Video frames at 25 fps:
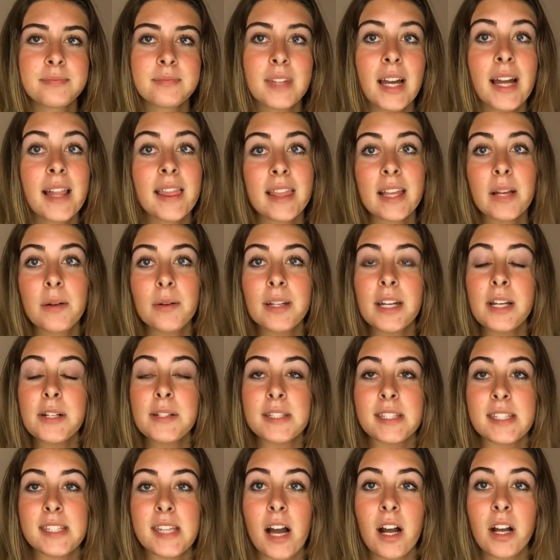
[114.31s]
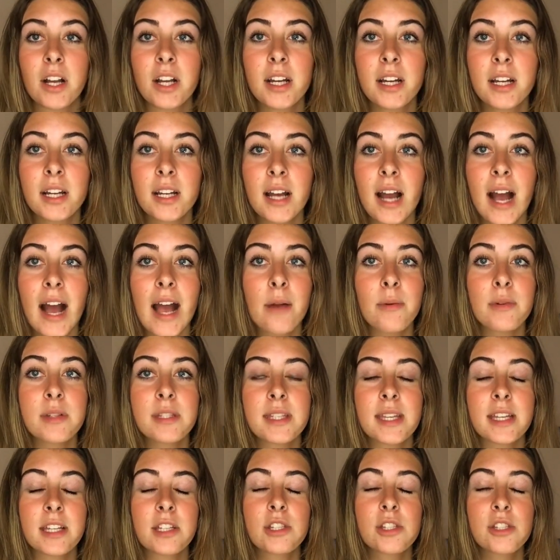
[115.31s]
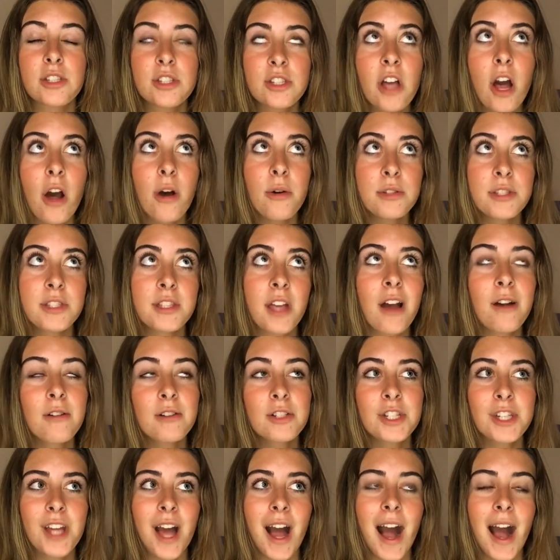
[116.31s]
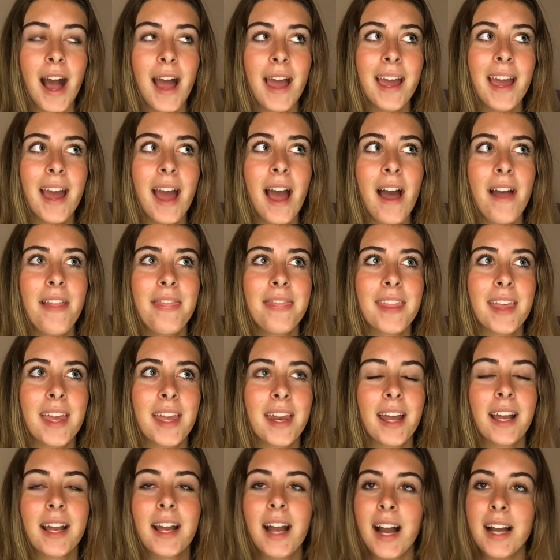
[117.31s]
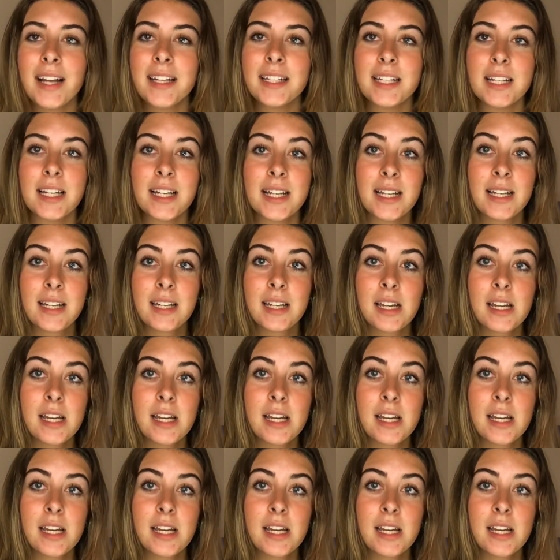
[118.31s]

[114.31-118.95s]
I think when I was younger, I was, like, so shy, and then I kind of